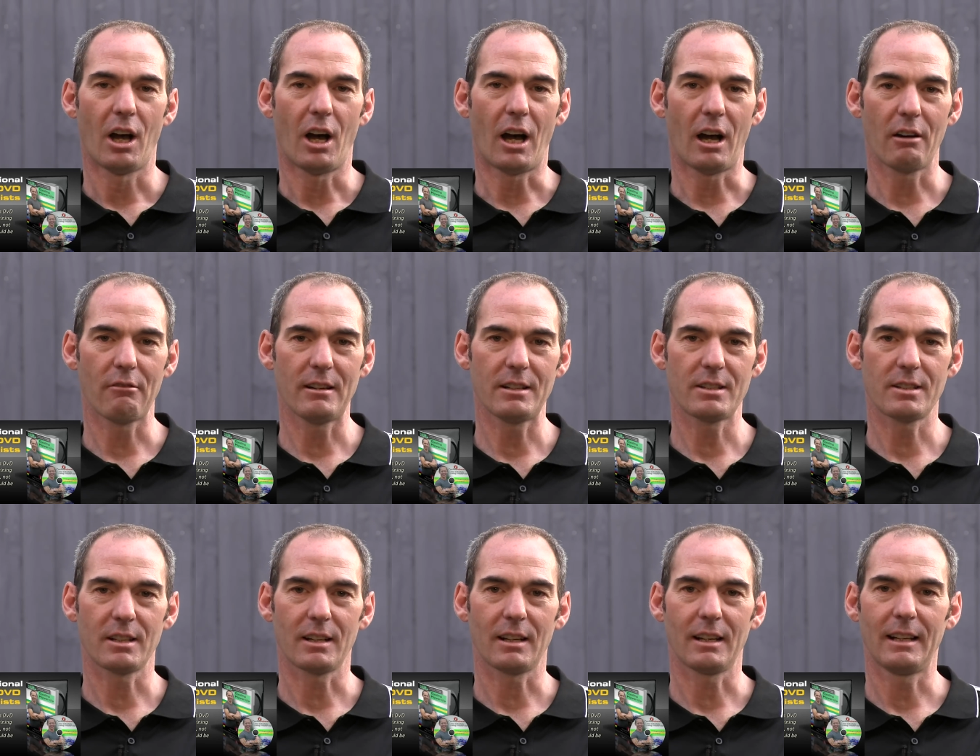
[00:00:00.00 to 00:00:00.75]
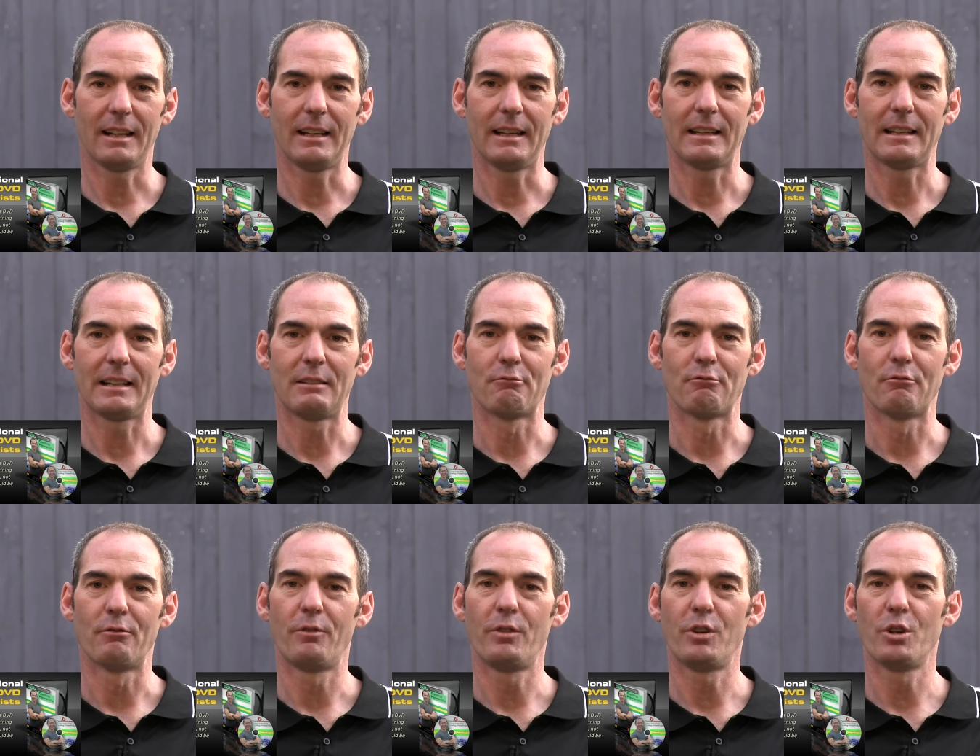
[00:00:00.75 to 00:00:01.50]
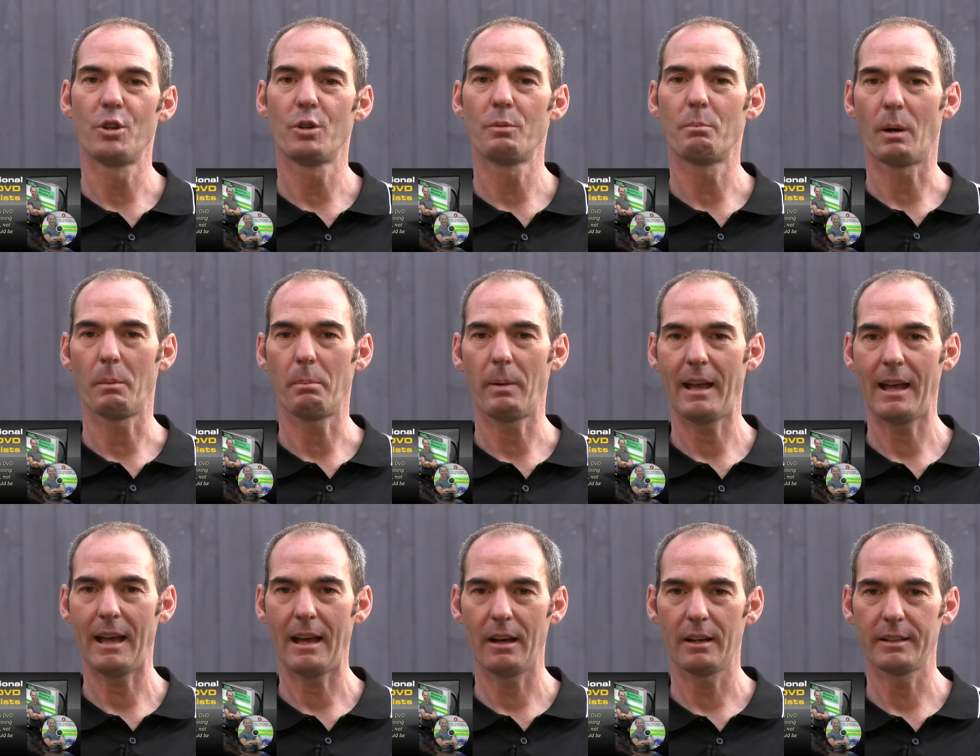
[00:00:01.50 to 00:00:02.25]
I recently reviewed my
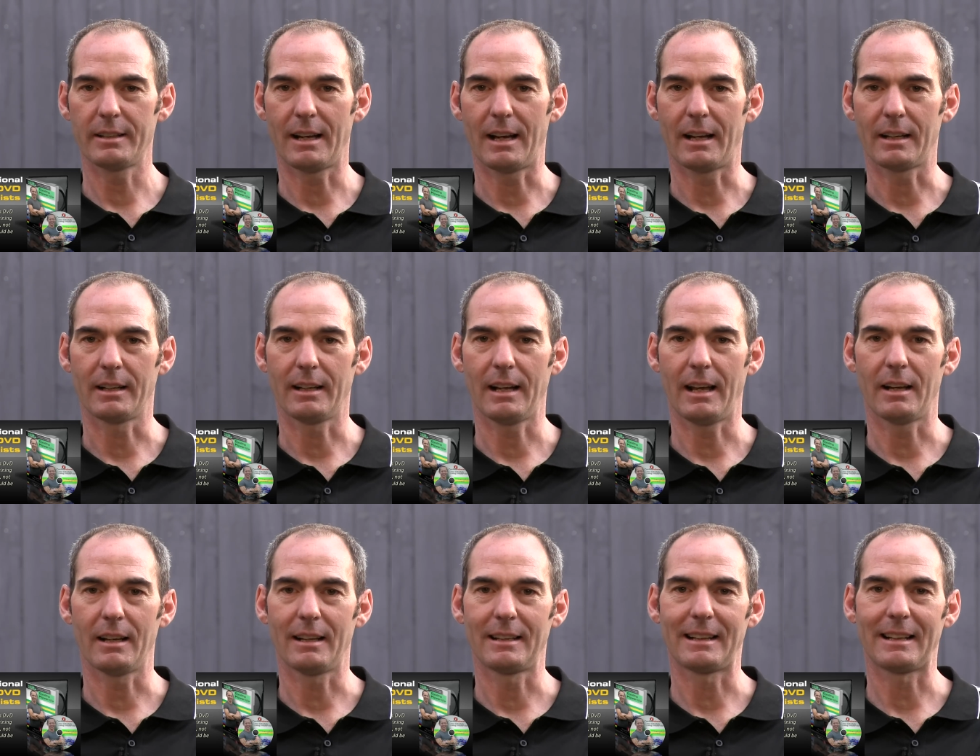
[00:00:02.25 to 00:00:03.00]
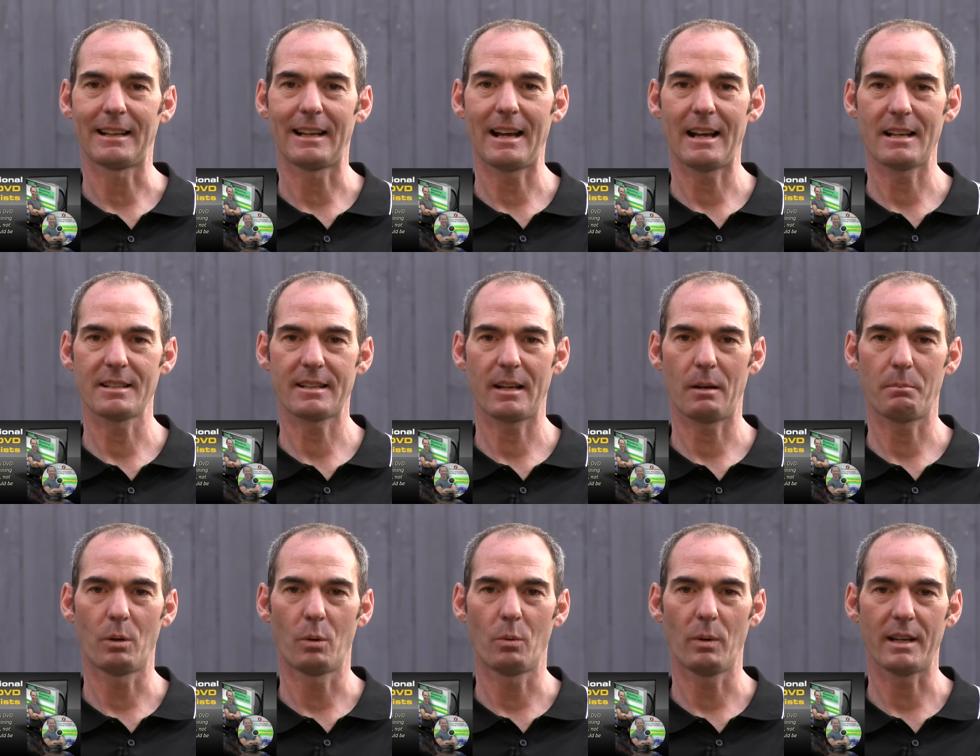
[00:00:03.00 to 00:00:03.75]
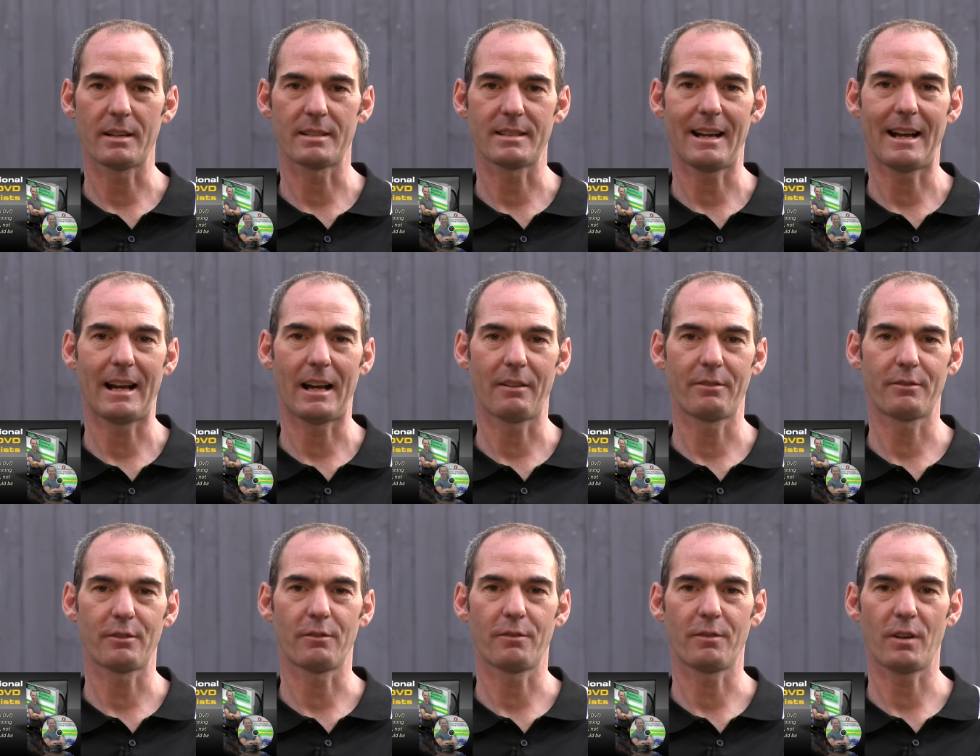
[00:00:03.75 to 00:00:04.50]
power data. Now in the last couple of weeks
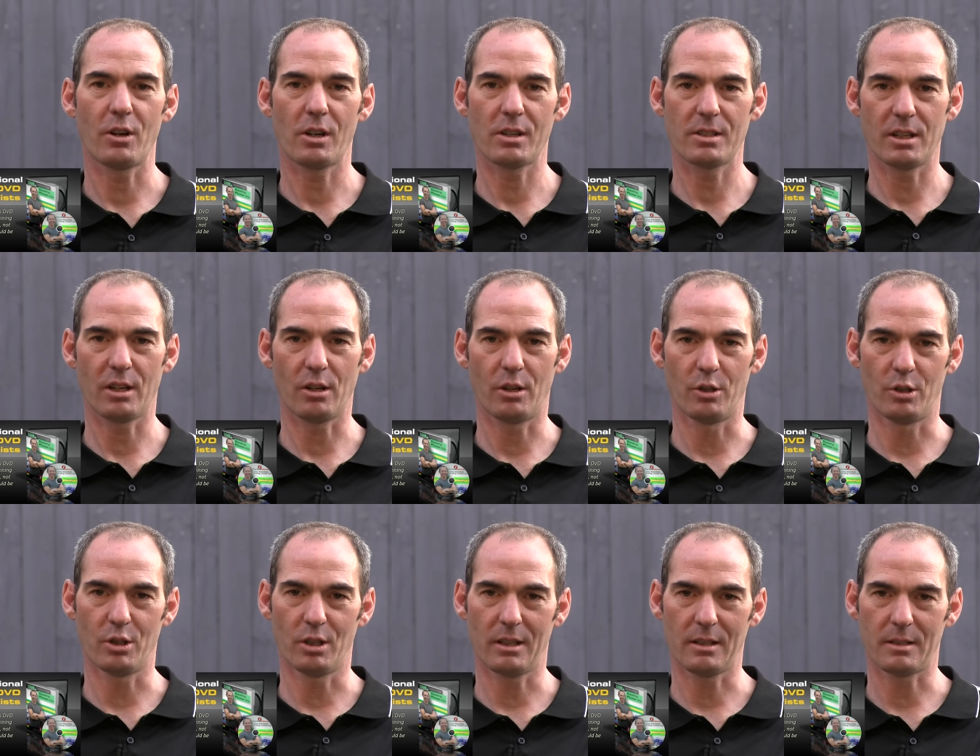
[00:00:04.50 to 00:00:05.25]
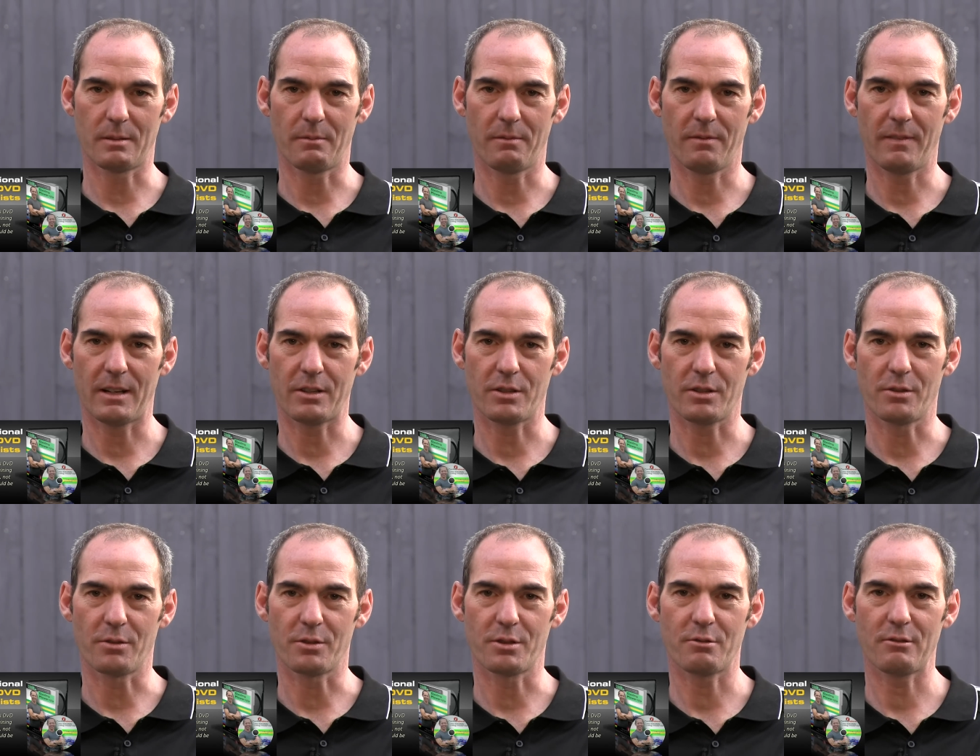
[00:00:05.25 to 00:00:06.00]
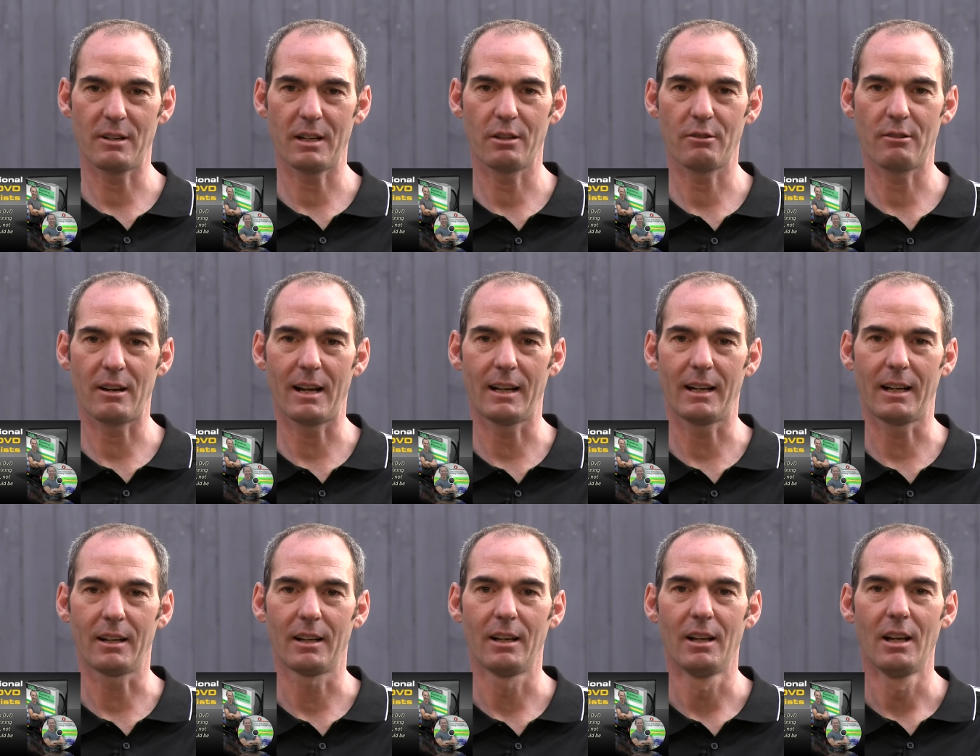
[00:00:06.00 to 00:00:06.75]
after focusing on doing some functional strength
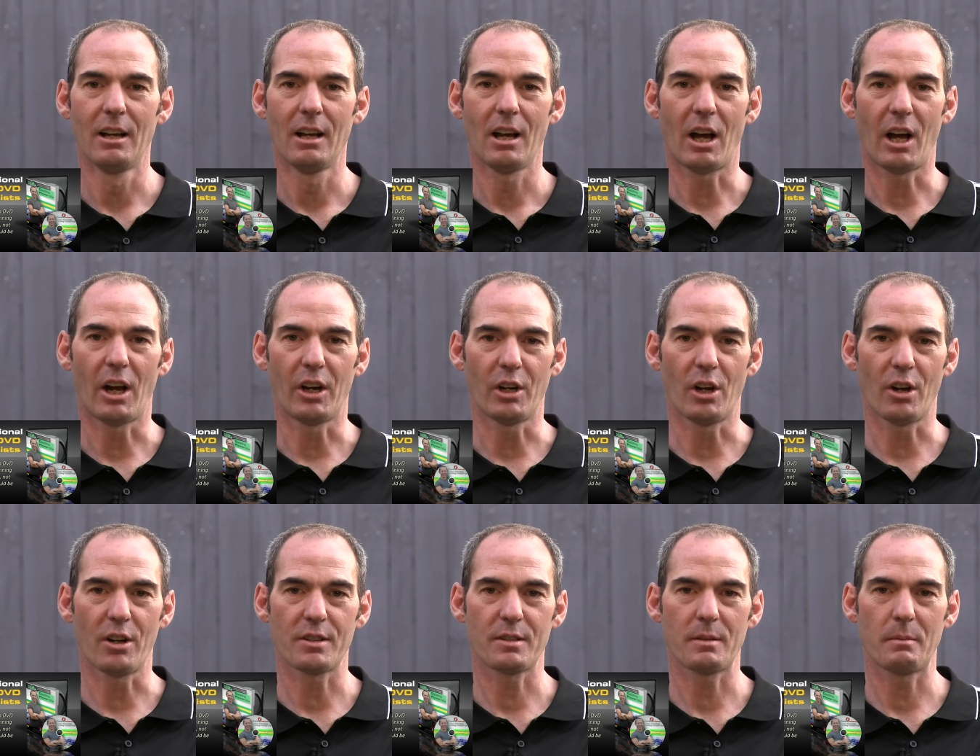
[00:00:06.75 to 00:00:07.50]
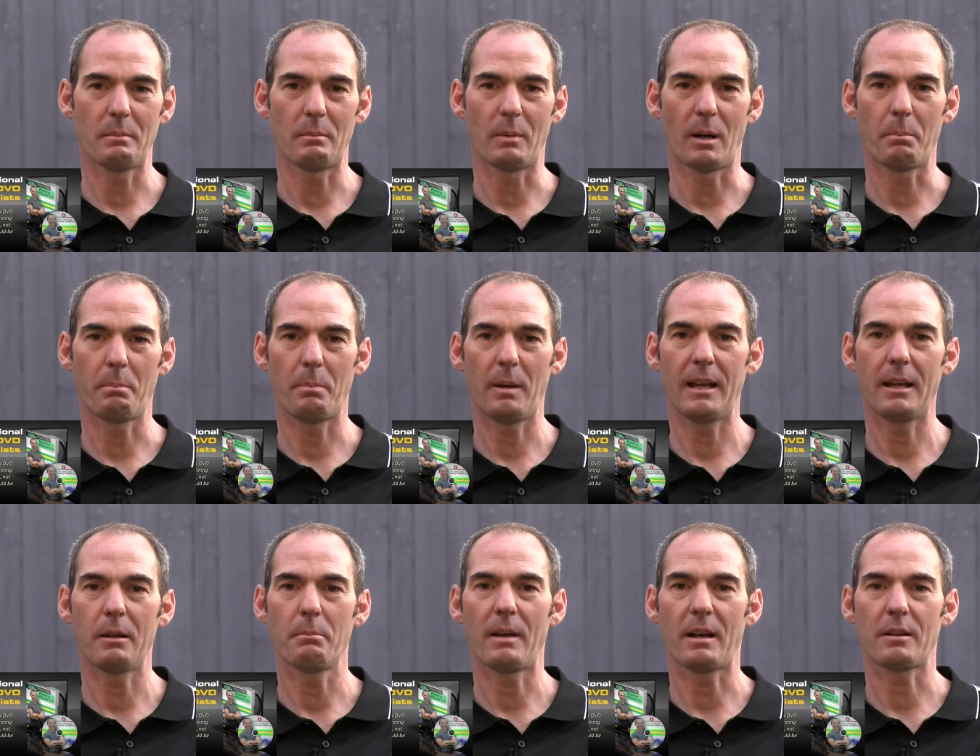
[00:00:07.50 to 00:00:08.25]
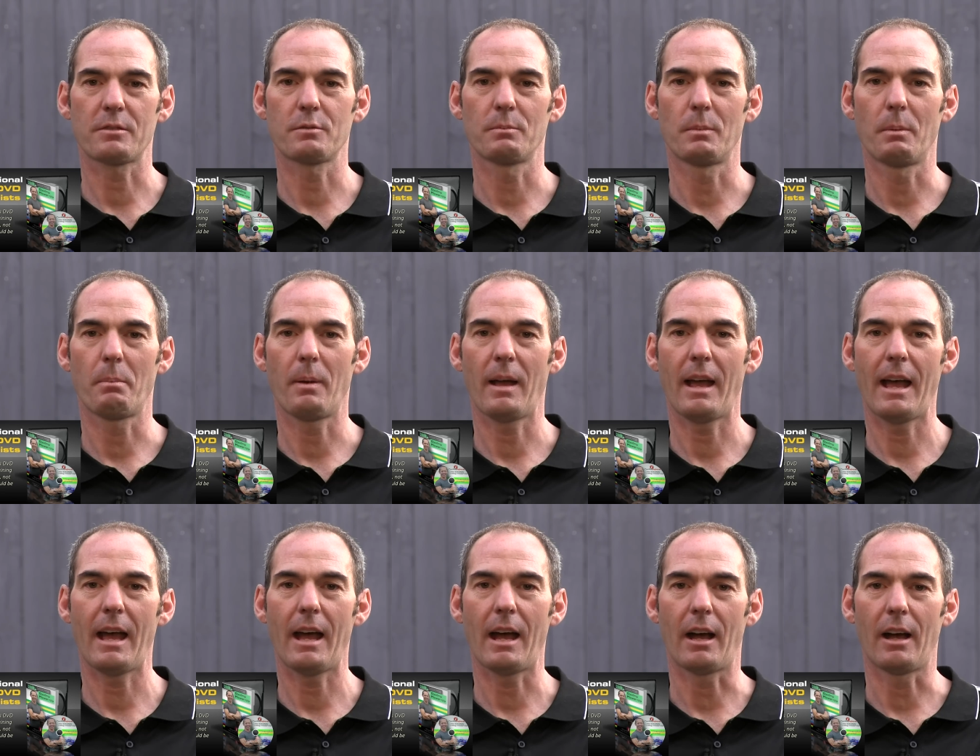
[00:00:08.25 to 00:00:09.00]
training, I noticed that my peak maximum
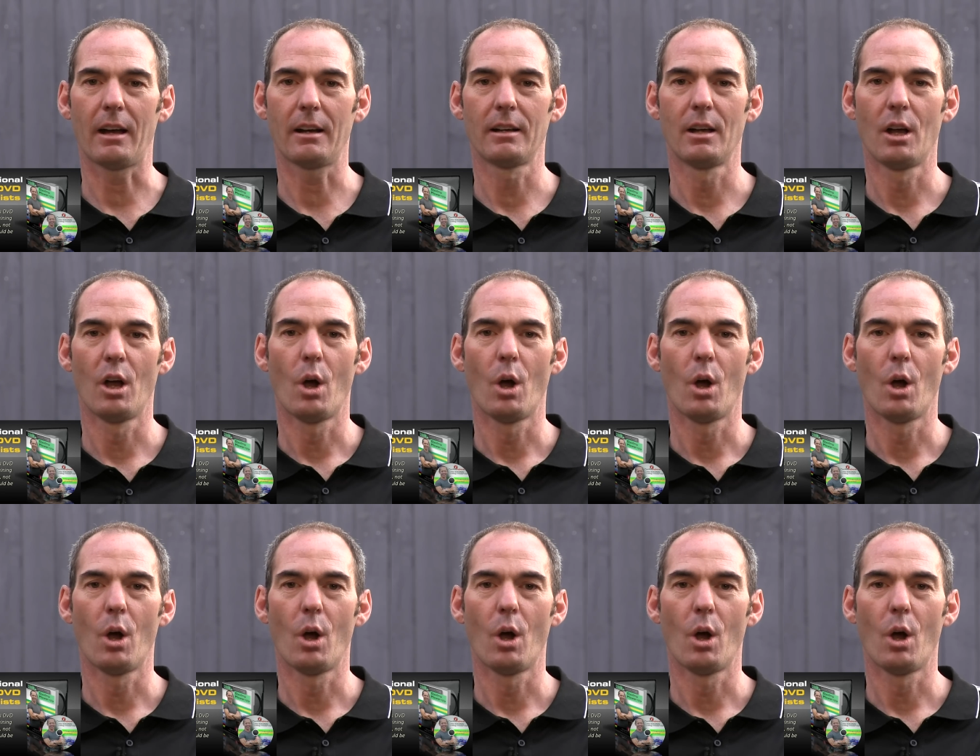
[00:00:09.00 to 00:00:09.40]
power